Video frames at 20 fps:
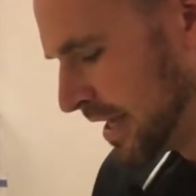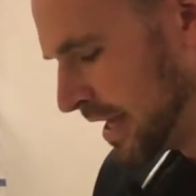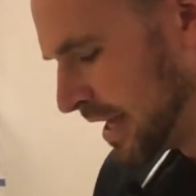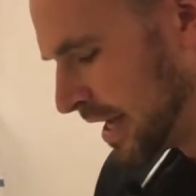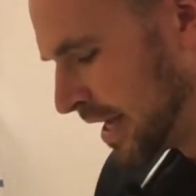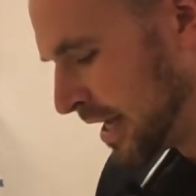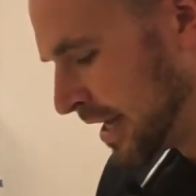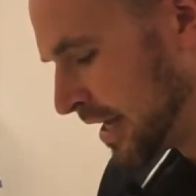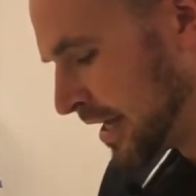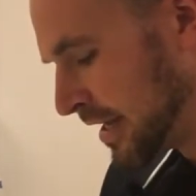
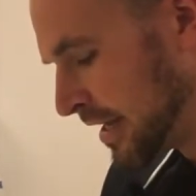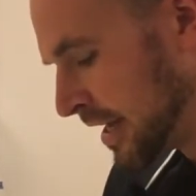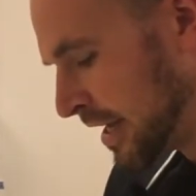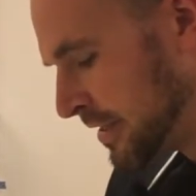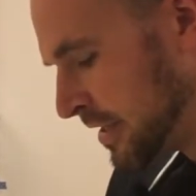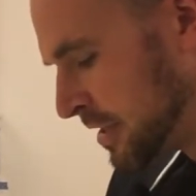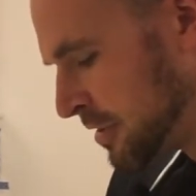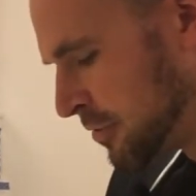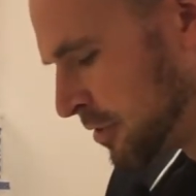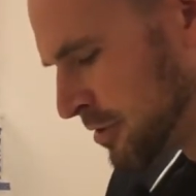And
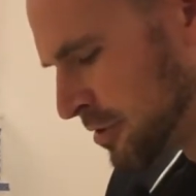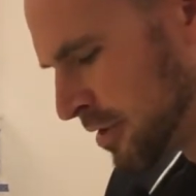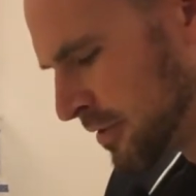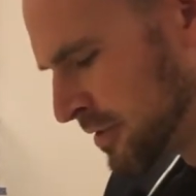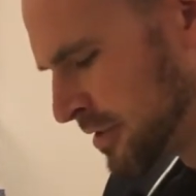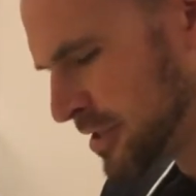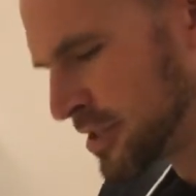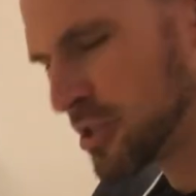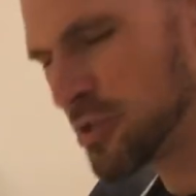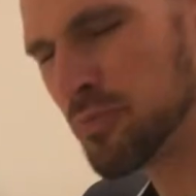then you also have
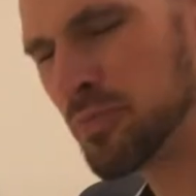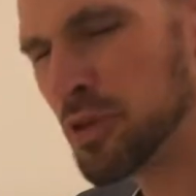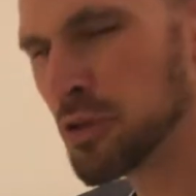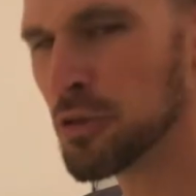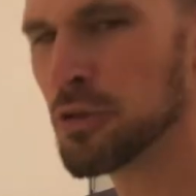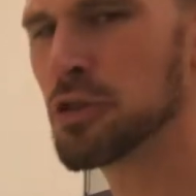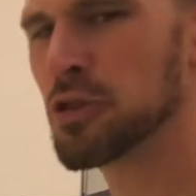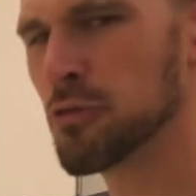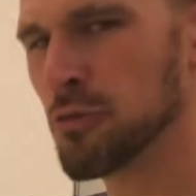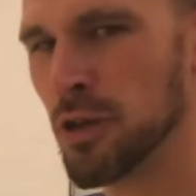the
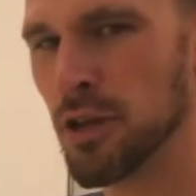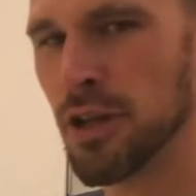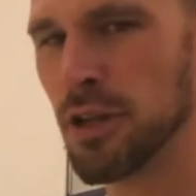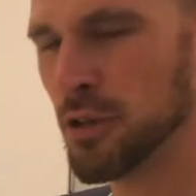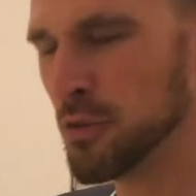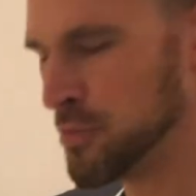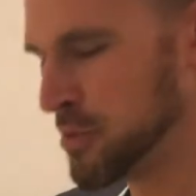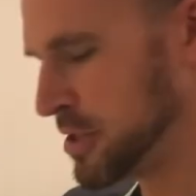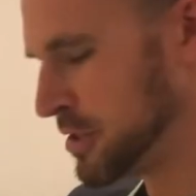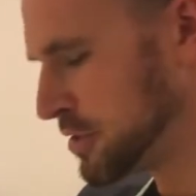spiritual
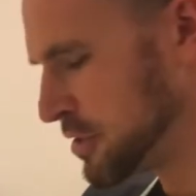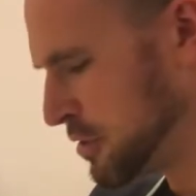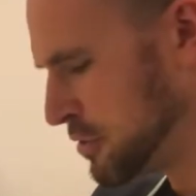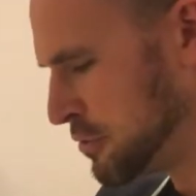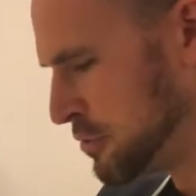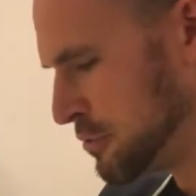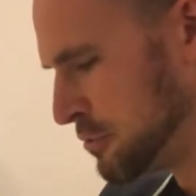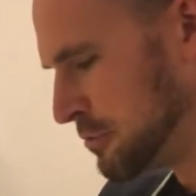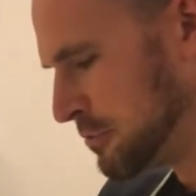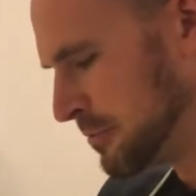element
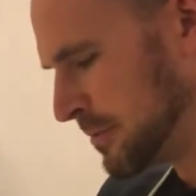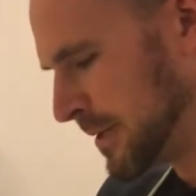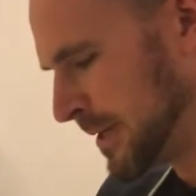too,